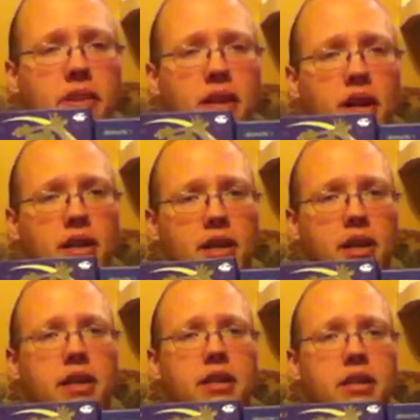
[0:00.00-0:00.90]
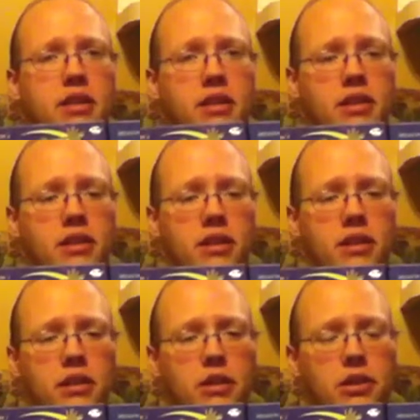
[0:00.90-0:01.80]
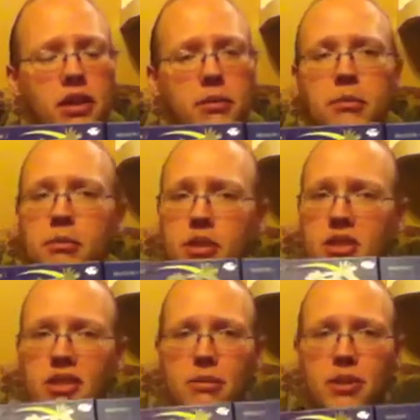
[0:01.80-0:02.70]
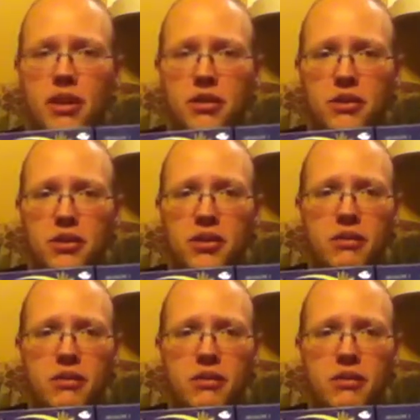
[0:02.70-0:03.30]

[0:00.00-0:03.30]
uncut, no dub, just subtitled.